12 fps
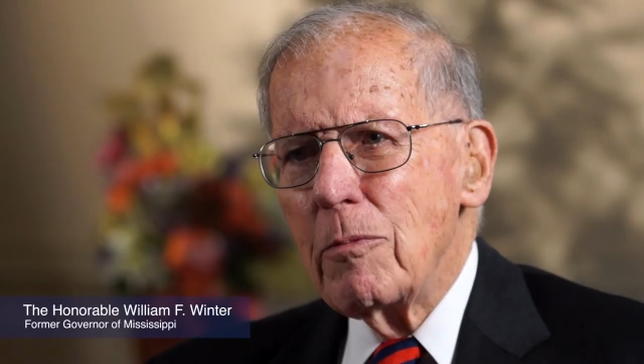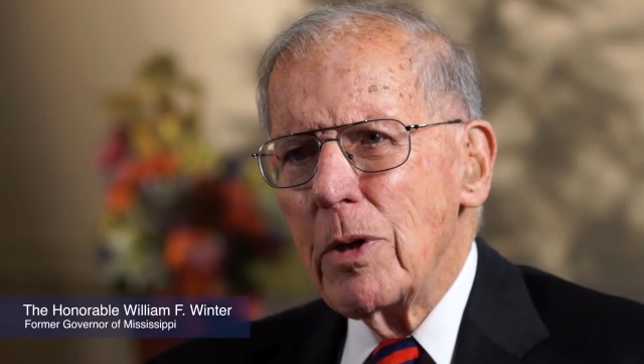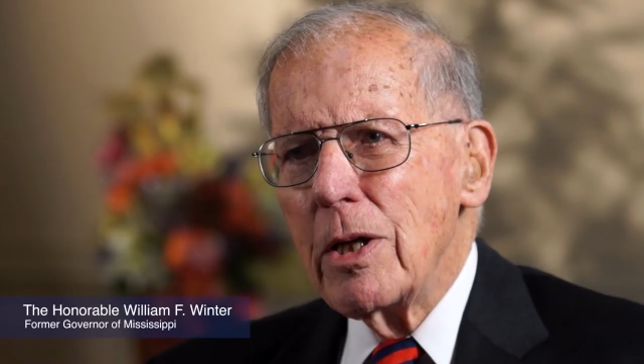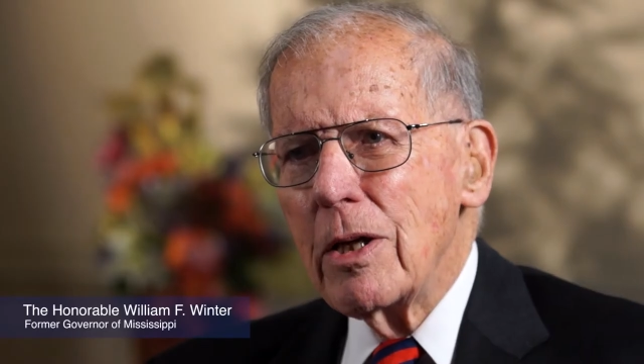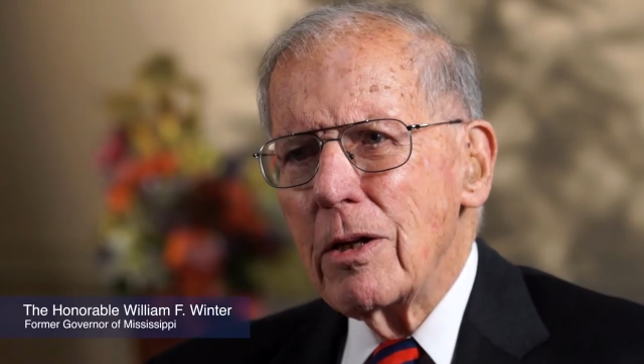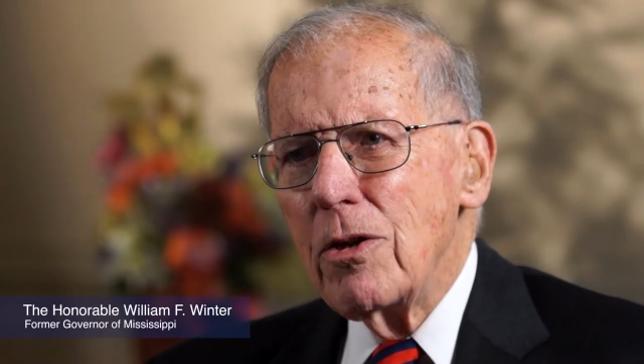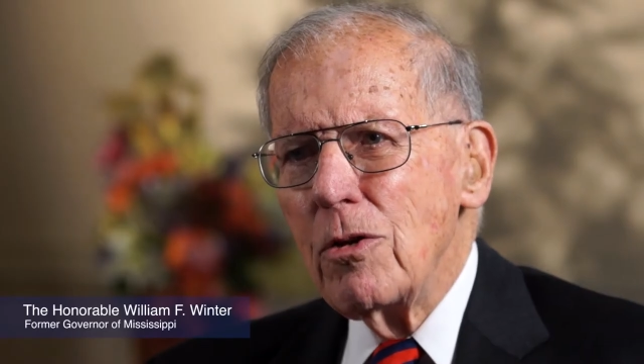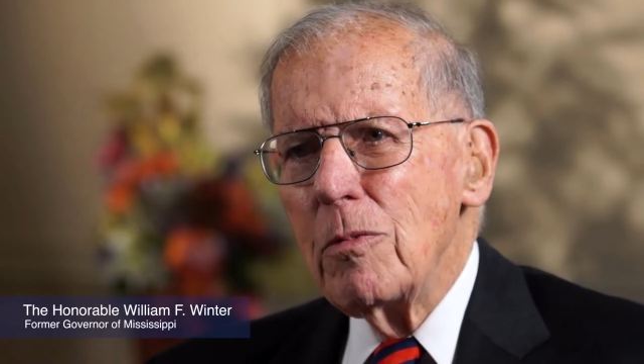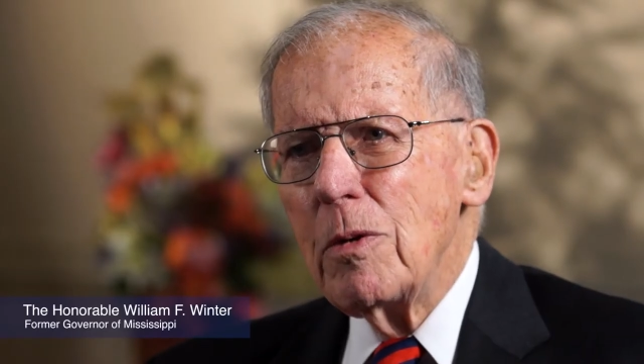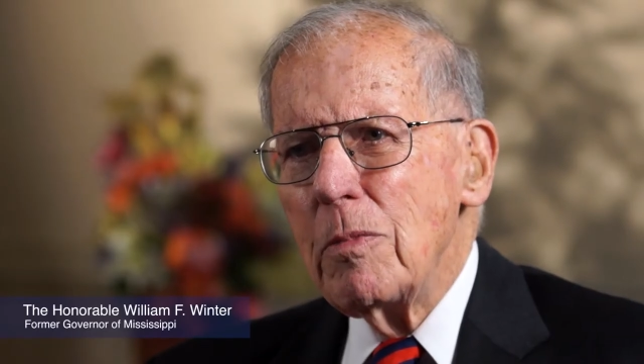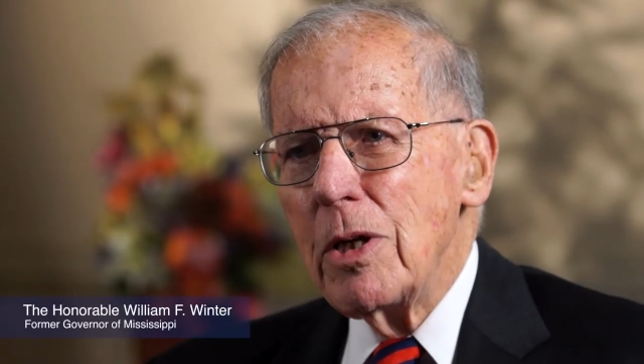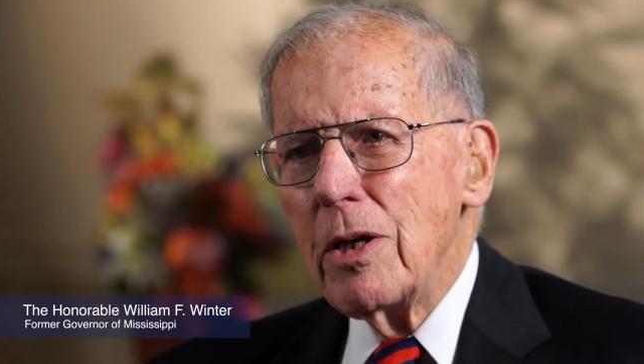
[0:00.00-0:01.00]
of being a
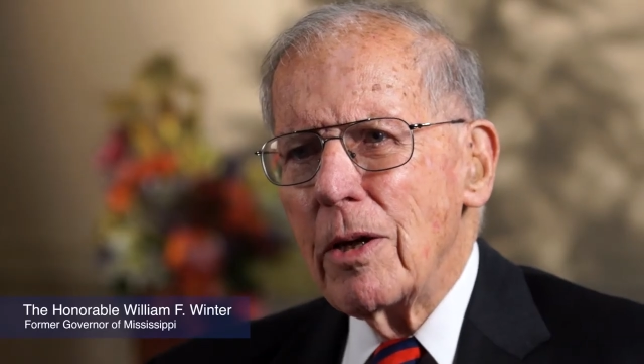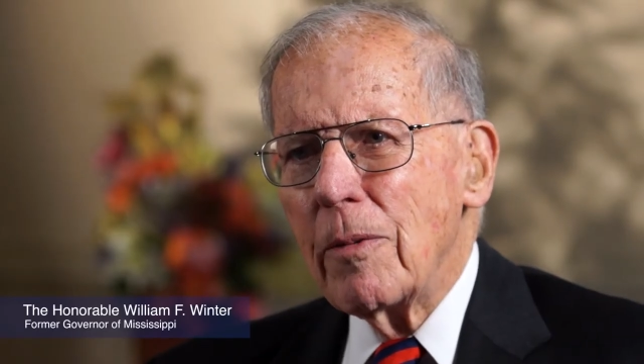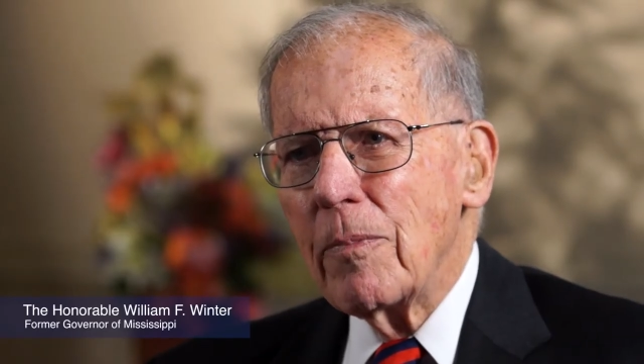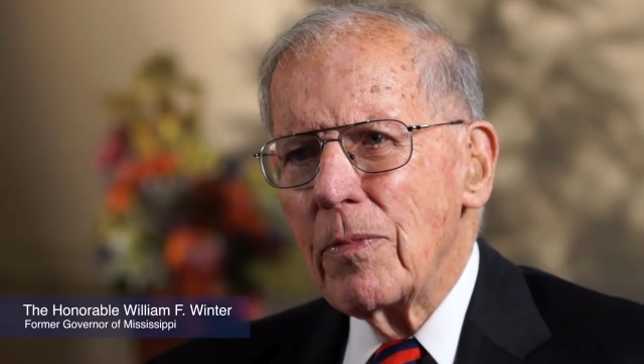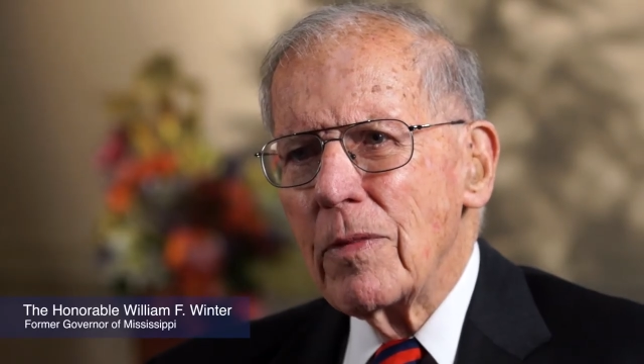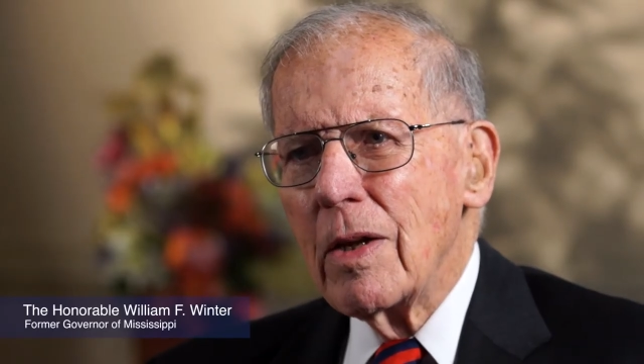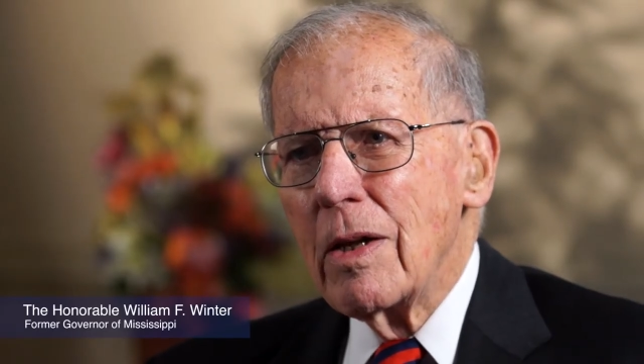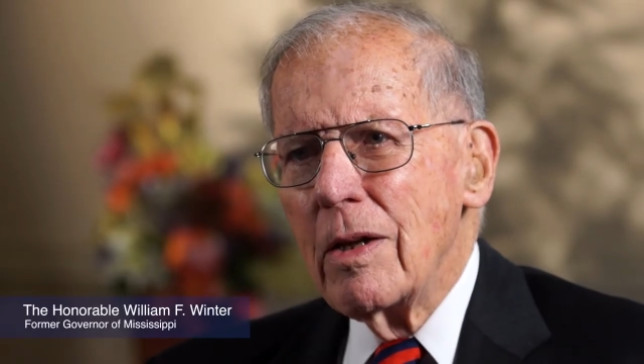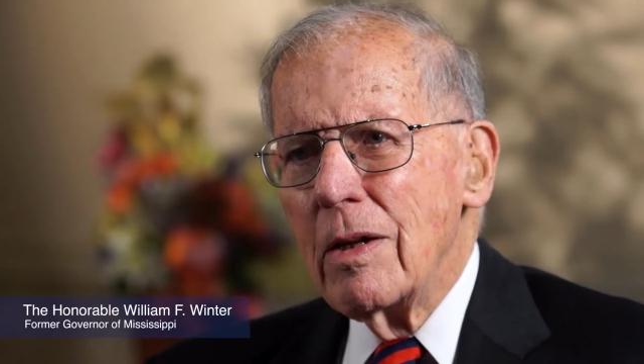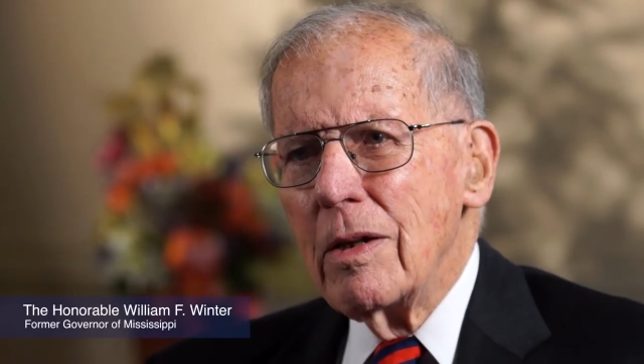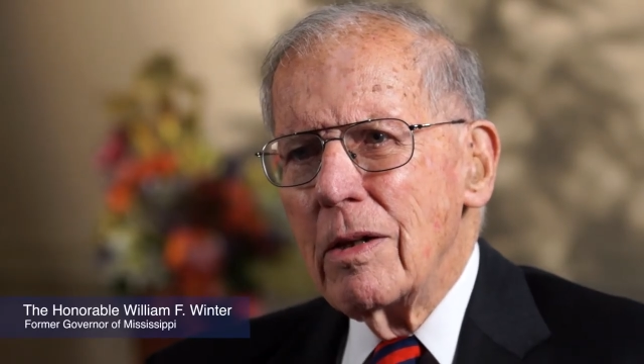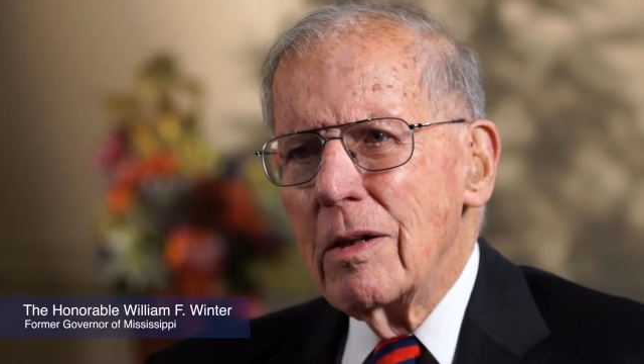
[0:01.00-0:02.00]
human being.
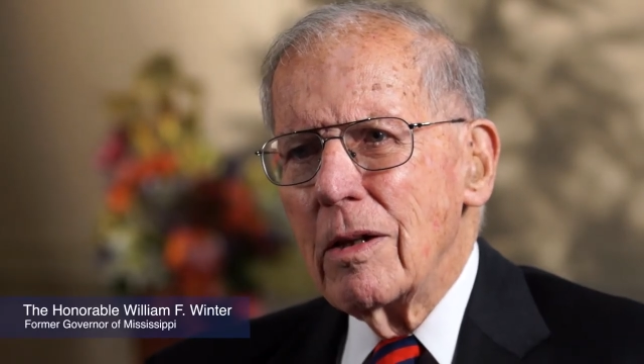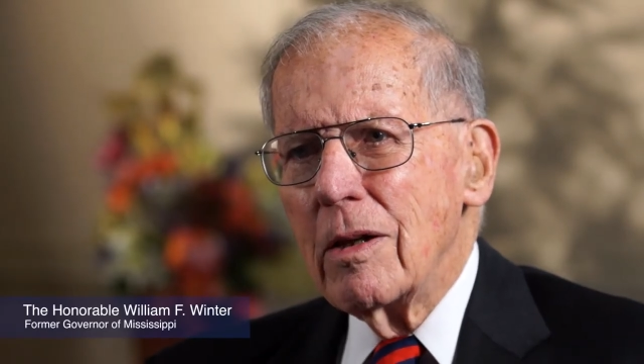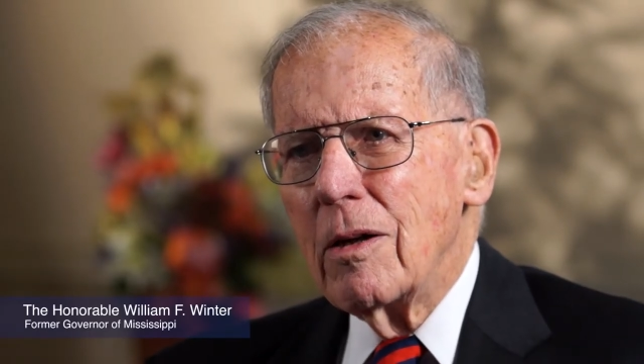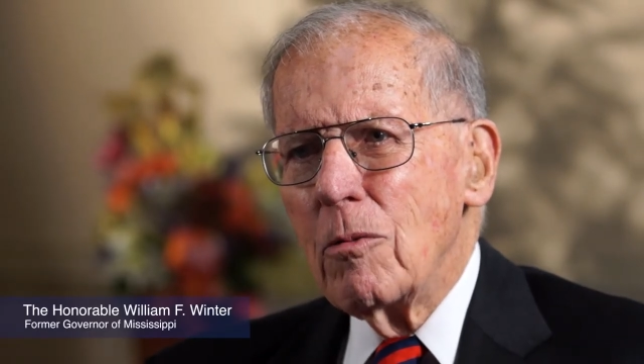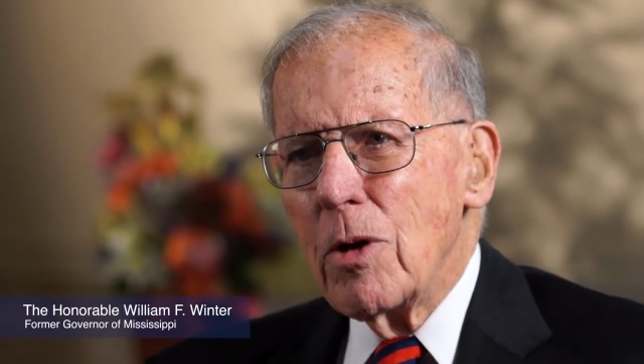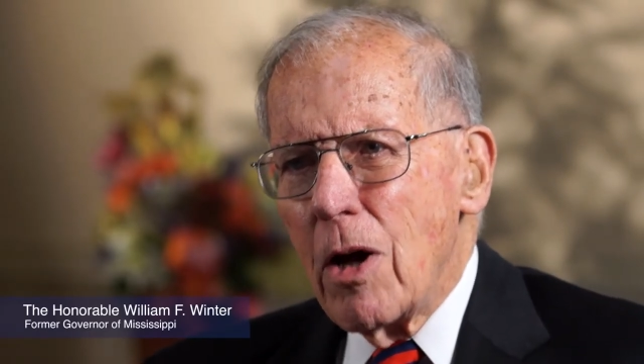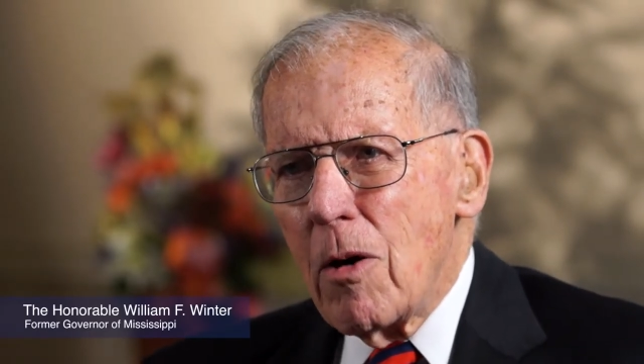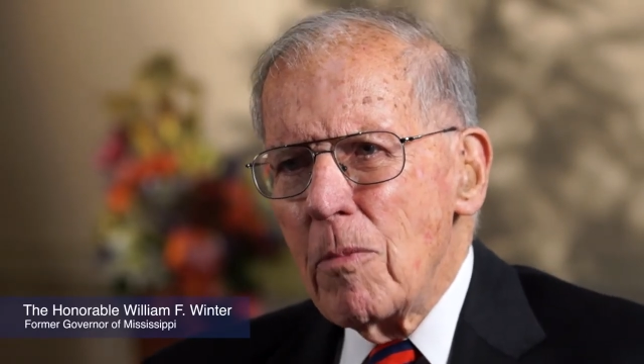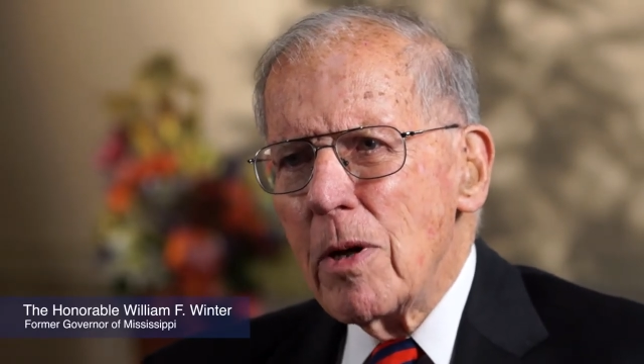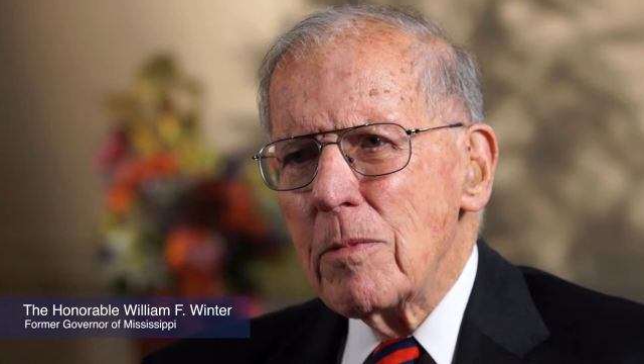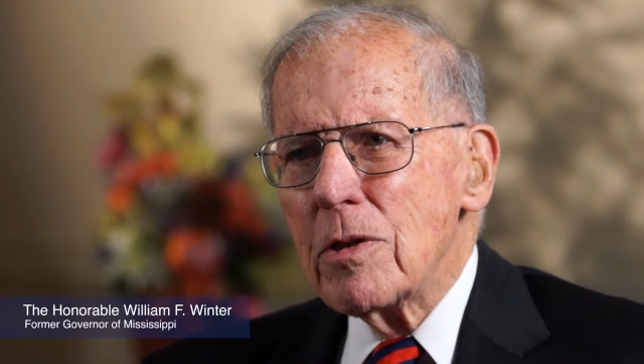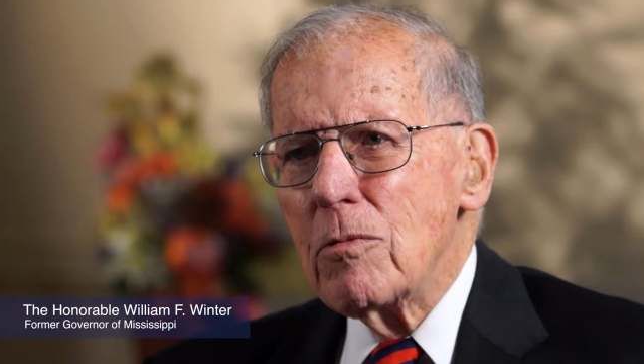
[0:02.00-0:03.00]
Uh, we're all
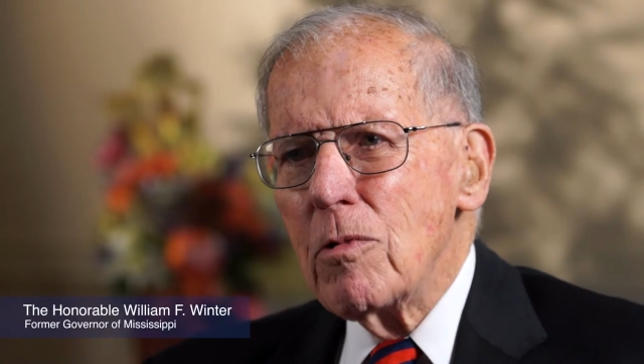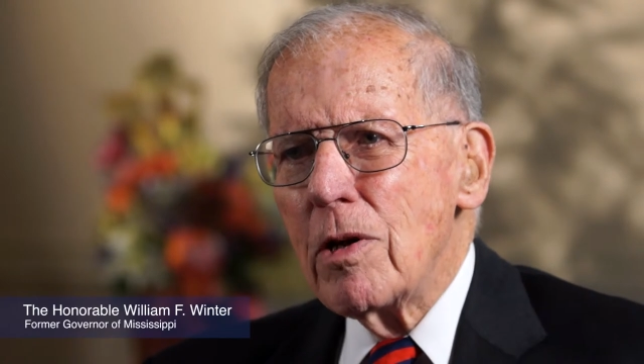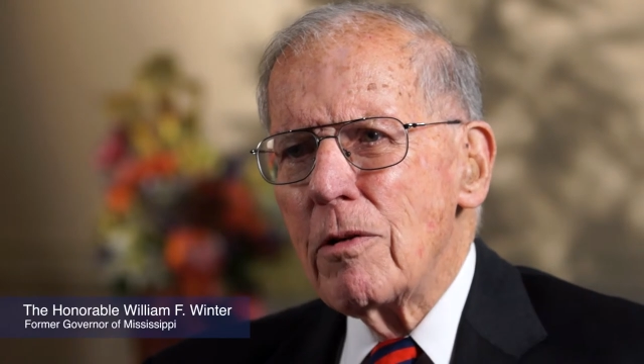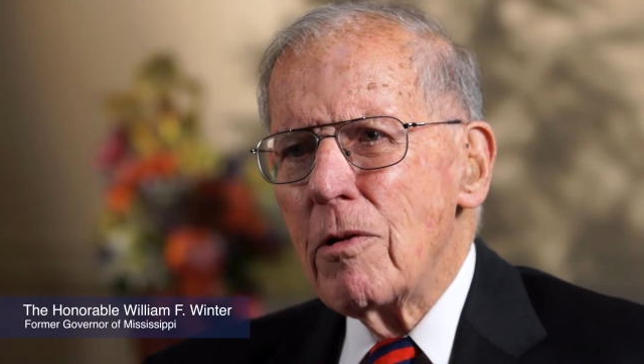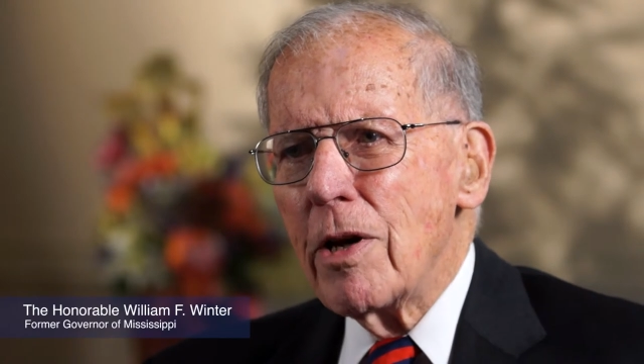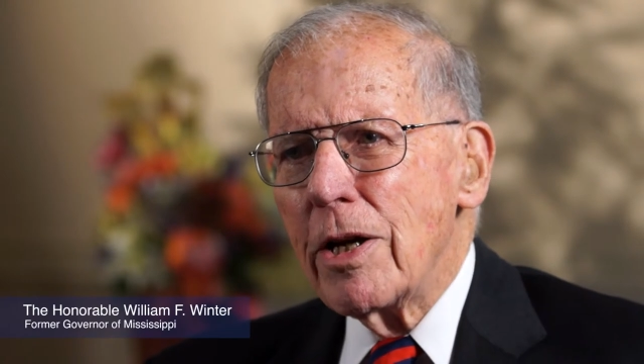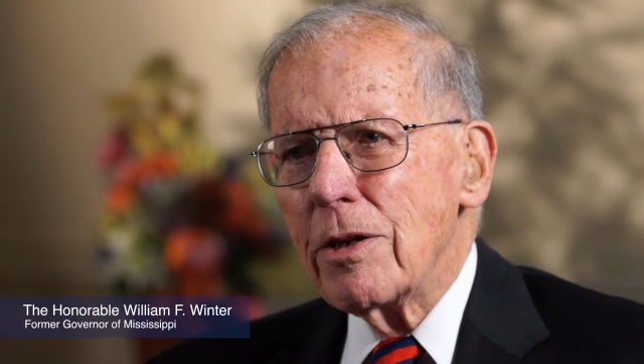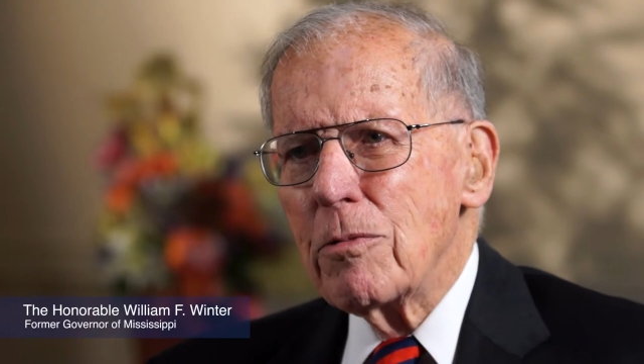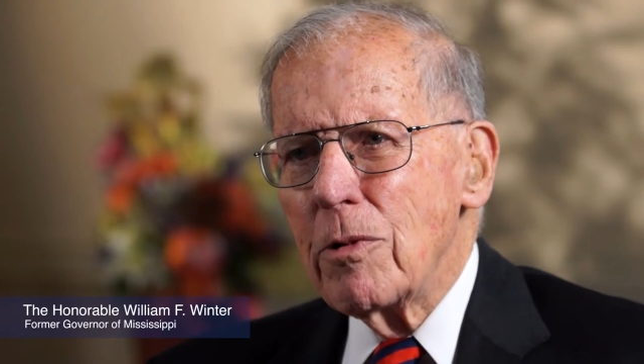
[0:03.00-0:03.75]
members of one race.